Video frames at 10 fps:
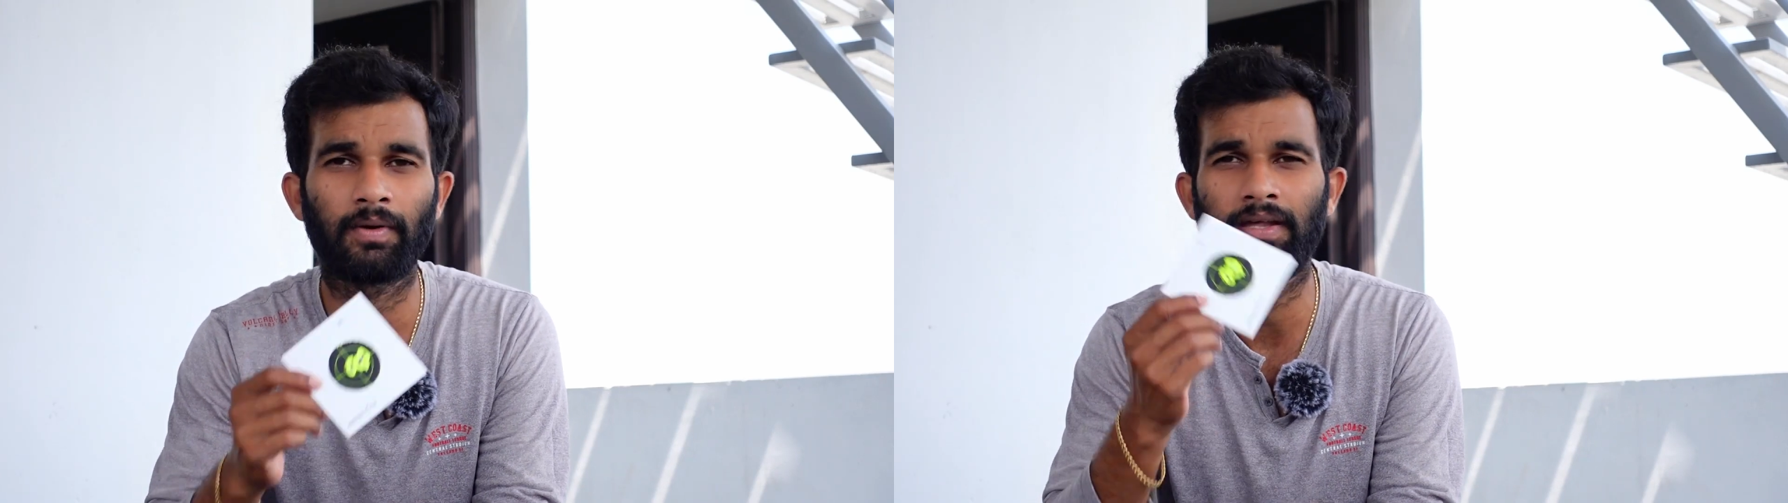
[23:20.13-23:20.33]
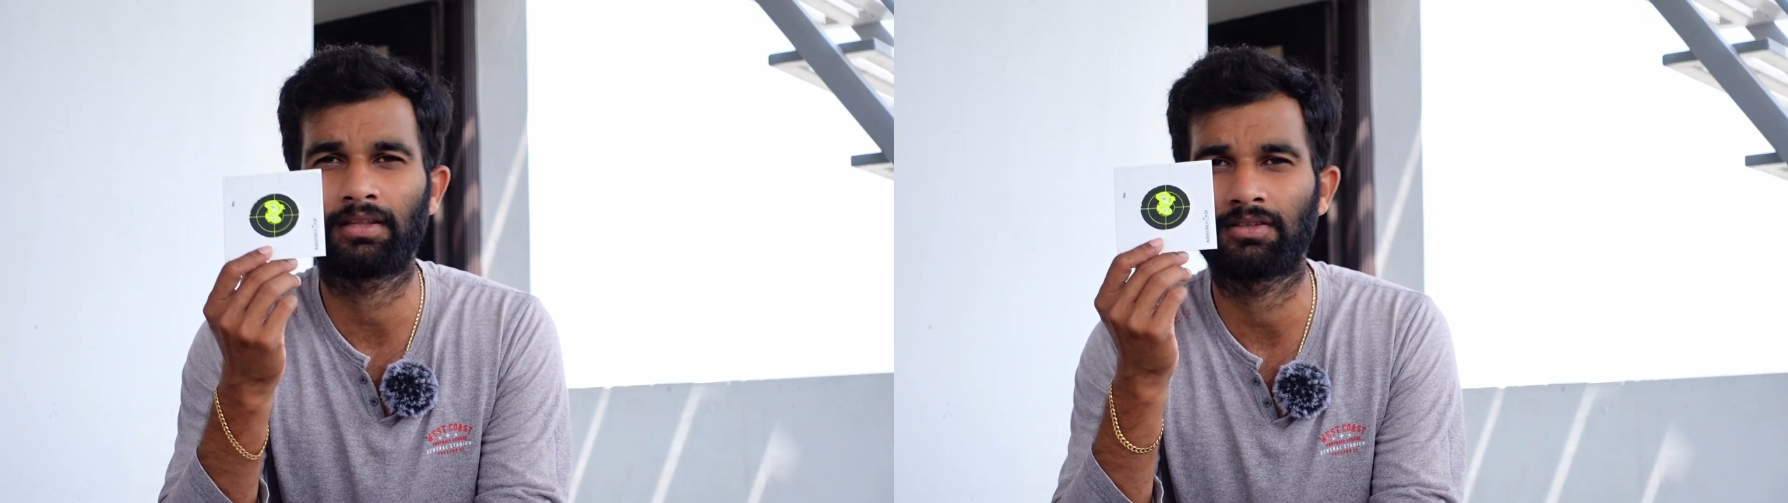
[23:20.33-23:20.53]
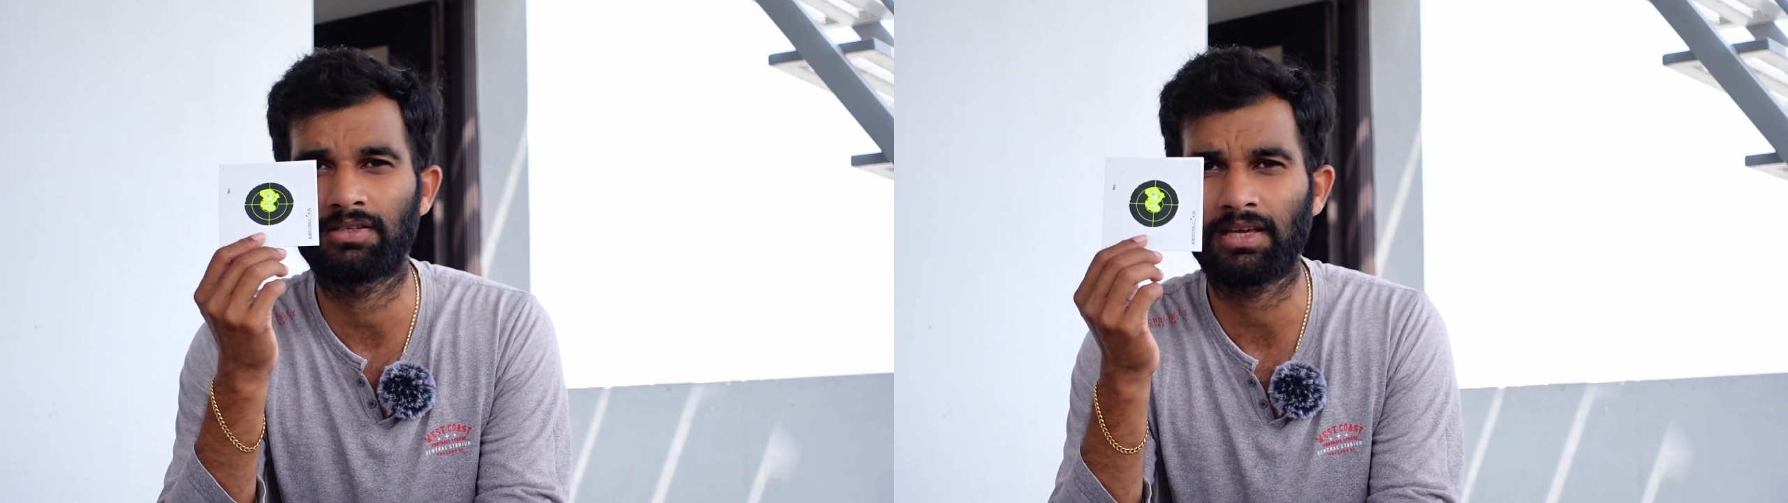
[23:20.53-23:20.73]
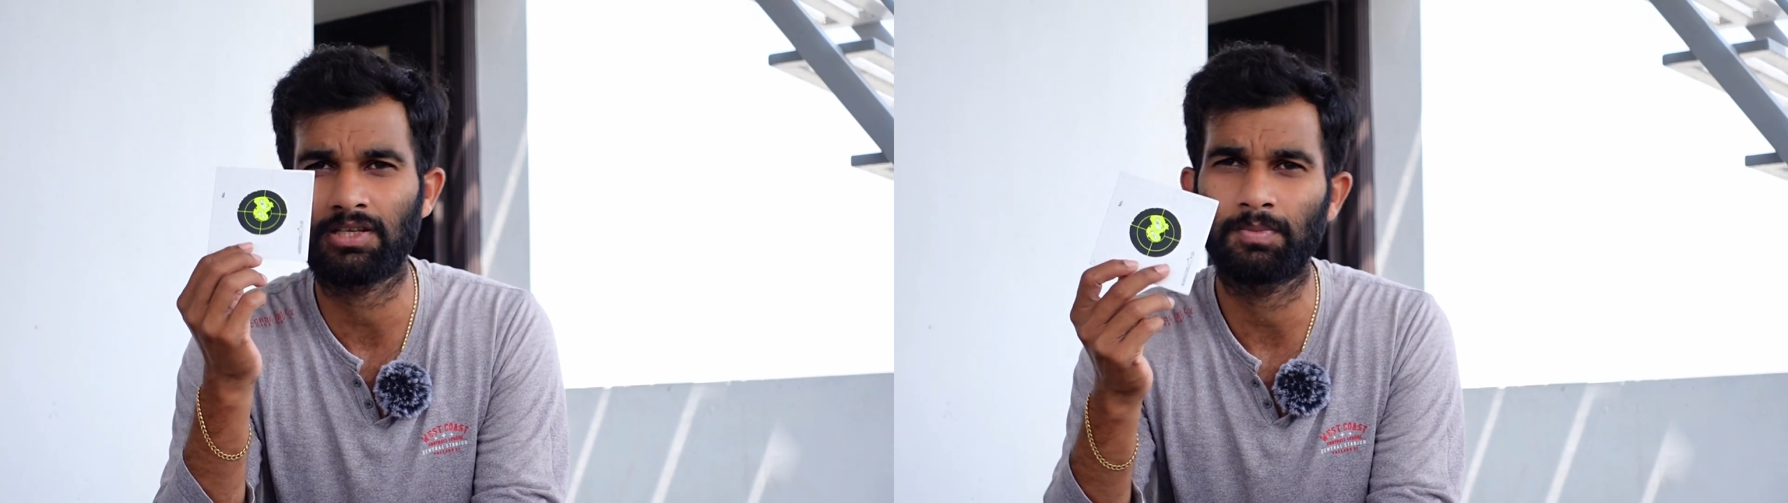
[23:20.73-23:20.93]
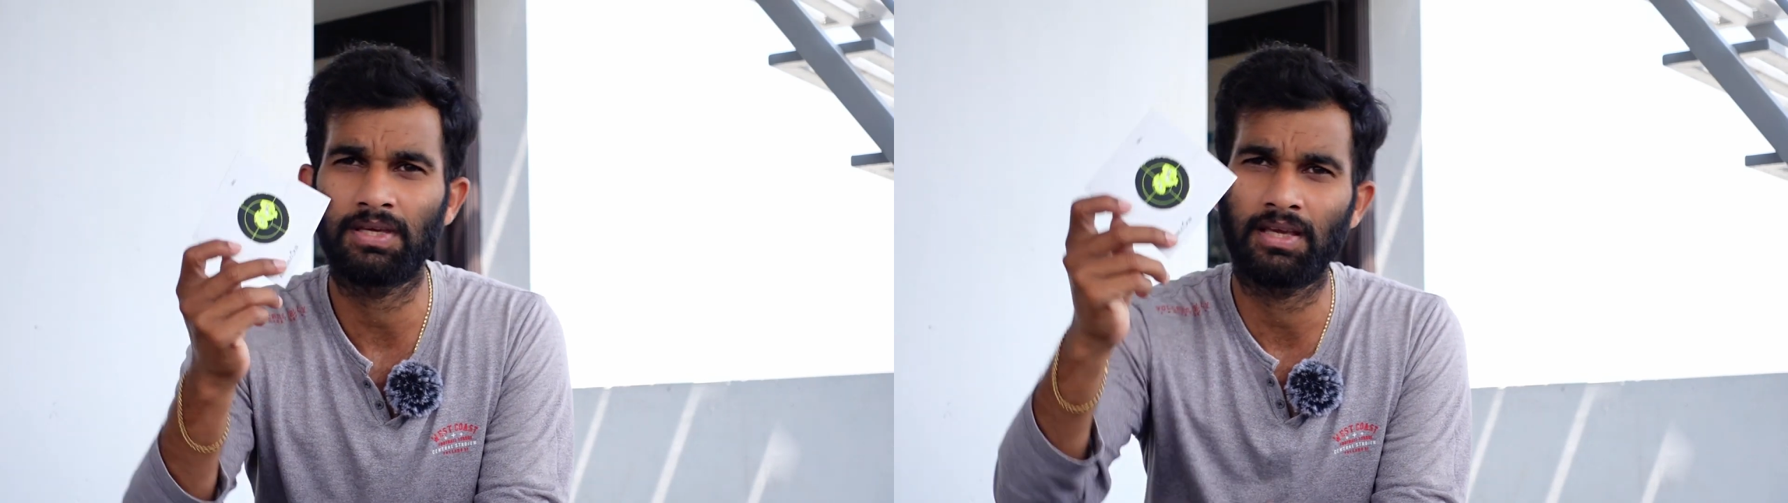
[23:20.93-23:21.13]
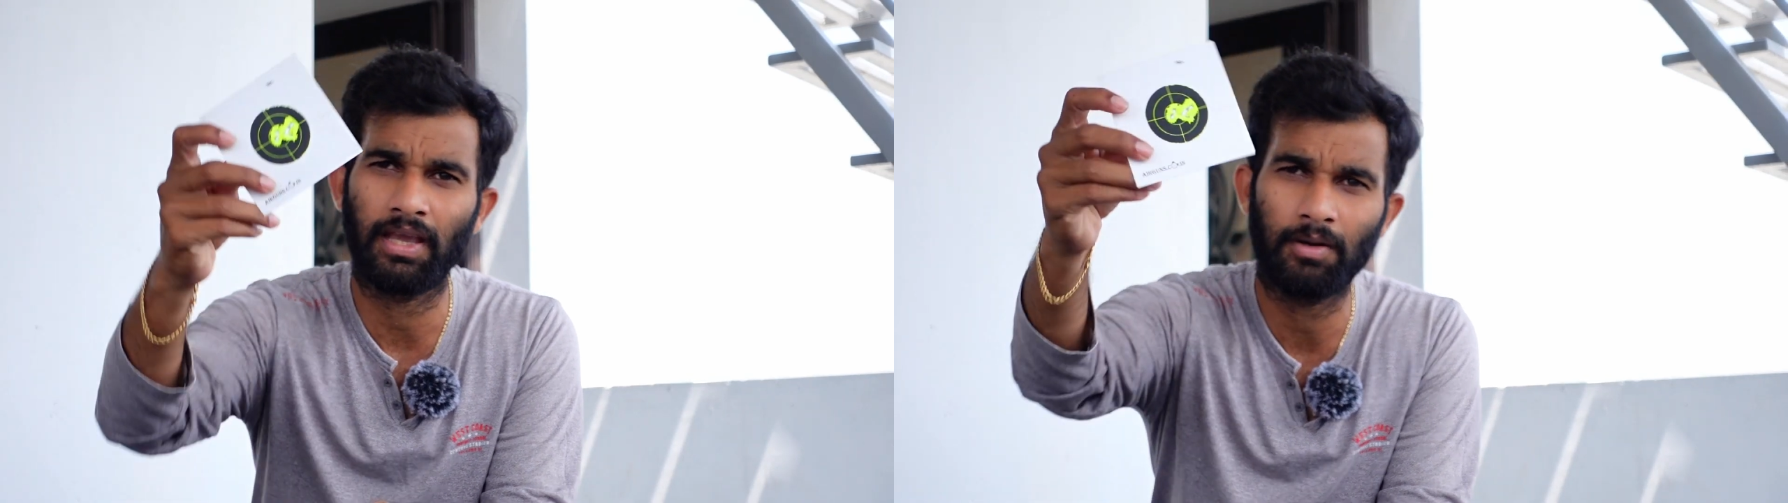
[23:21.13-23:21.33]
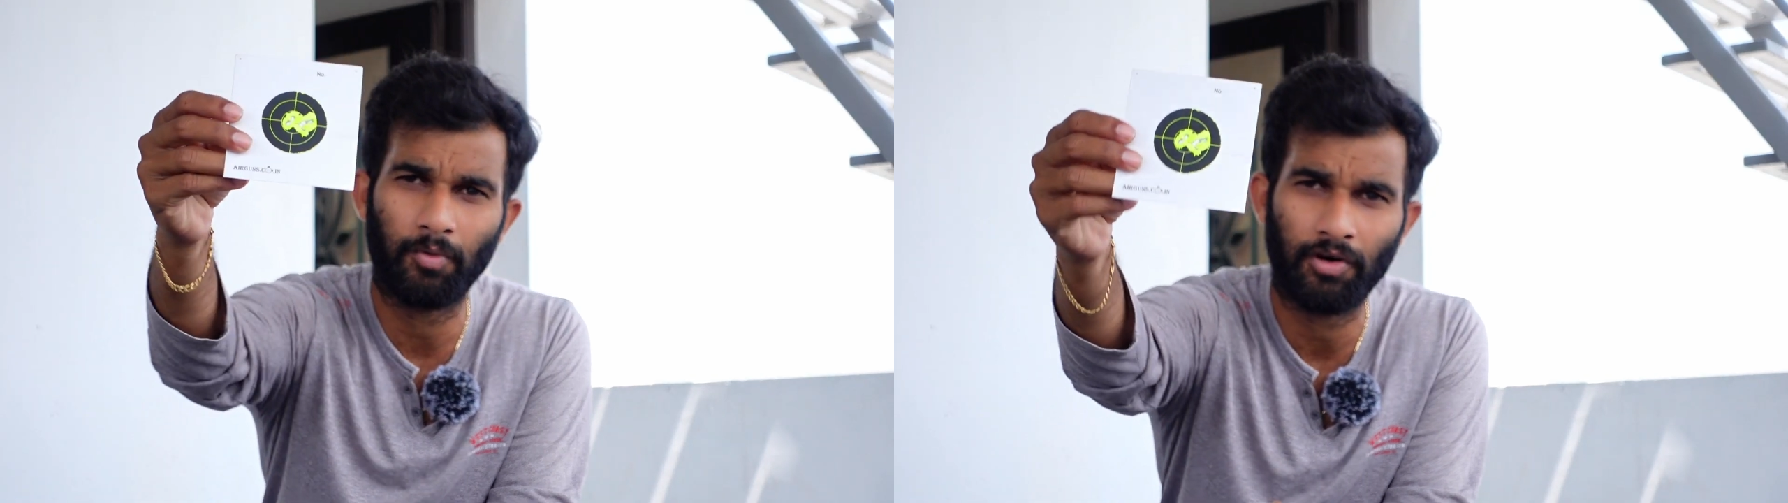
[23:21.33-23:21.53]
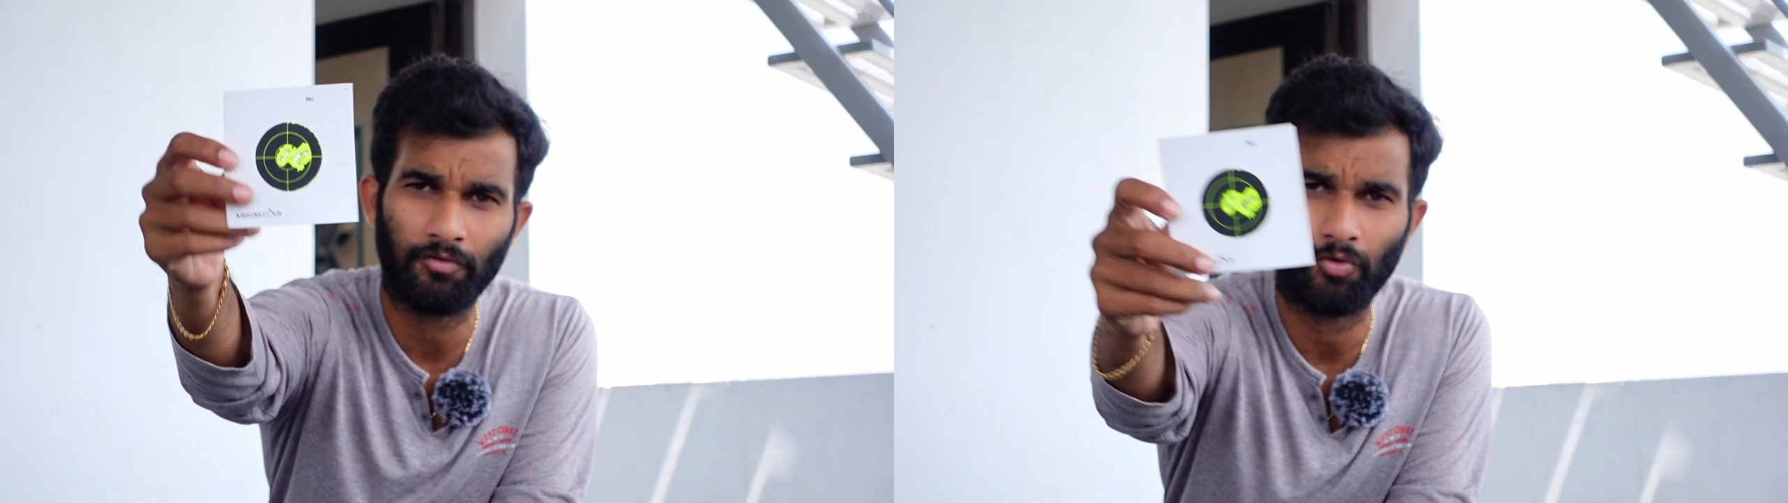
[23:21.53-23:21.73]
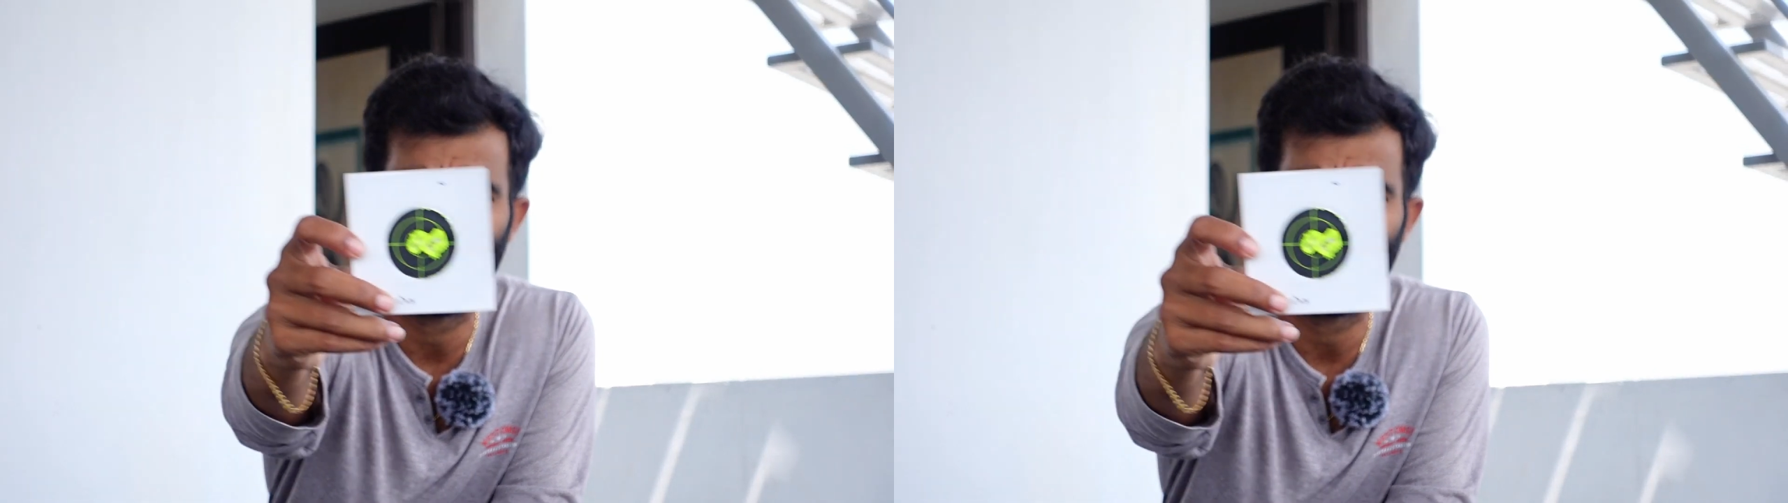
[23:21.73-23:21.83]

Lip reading: were the JSB 8.4